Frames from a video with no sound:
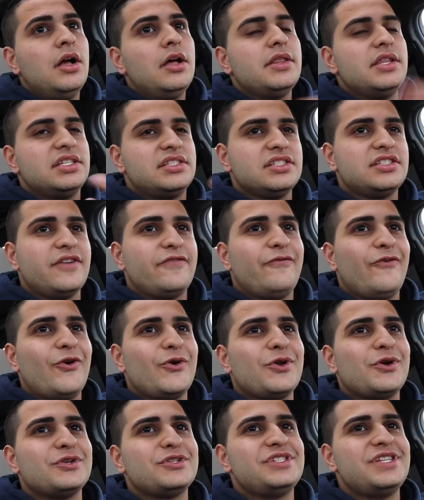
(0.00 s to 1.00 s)
This is a
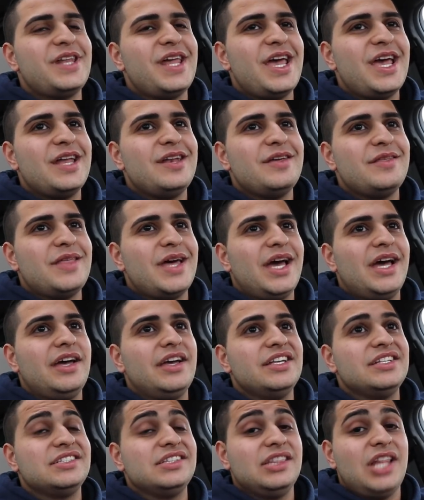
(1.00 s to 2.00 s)
4-door sedan that
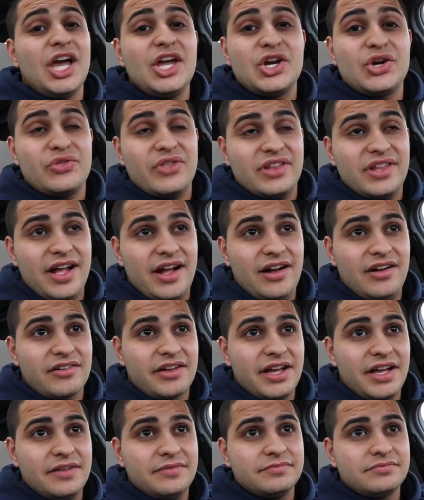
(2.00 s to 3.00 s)
is lighter than the
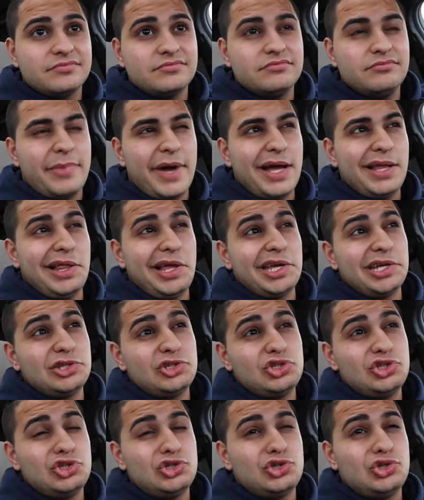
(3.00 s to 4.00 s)
Hellcat by like
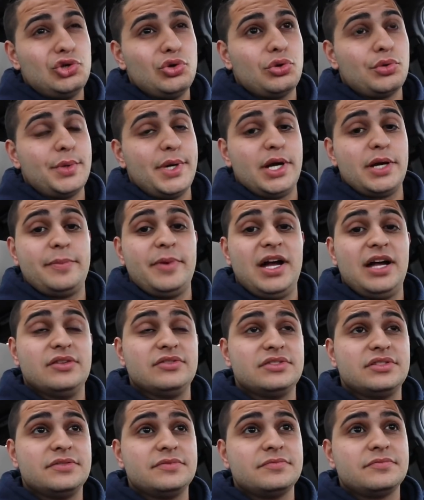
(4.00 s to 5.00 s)
200-300
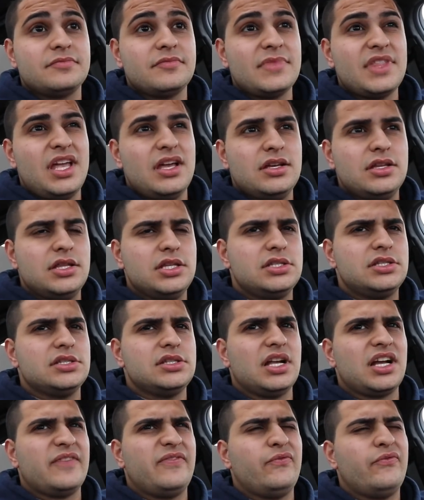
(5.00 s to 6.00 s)
pounds. This
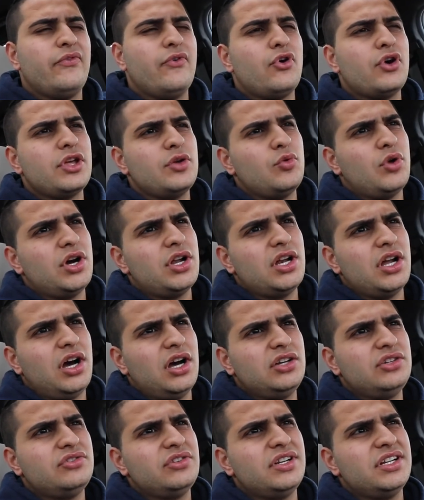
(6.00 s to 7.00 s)
is like a
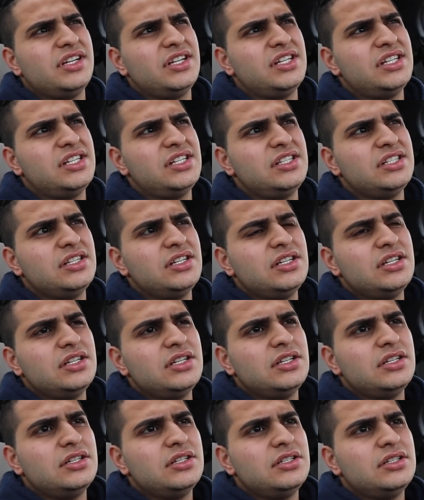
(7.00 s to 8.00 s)

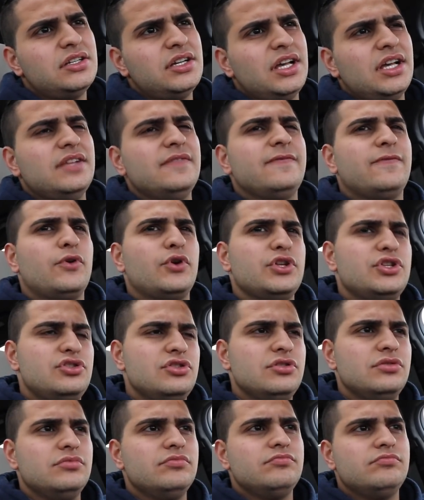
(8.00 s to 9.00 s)

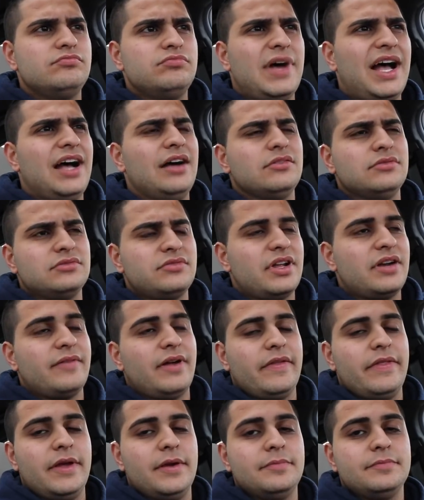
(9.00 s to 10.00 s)
4,142 pounds, right
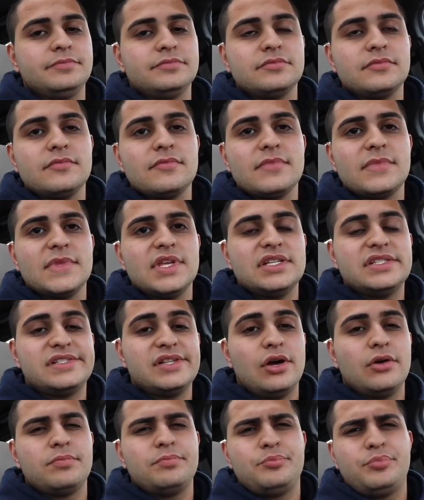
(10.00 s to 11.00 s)
around there.
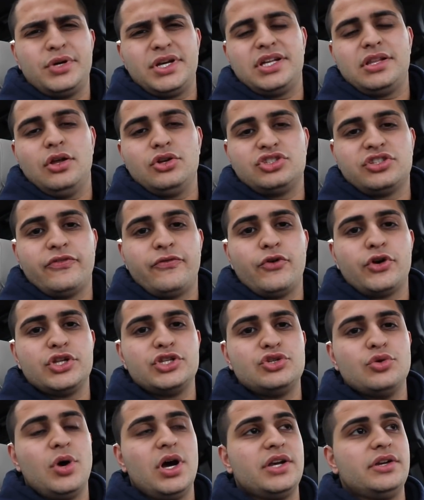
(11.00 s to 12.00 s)
So pretty close to
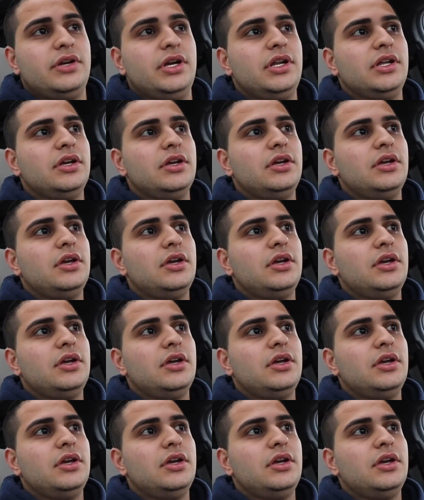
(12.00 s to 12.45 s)
4,200.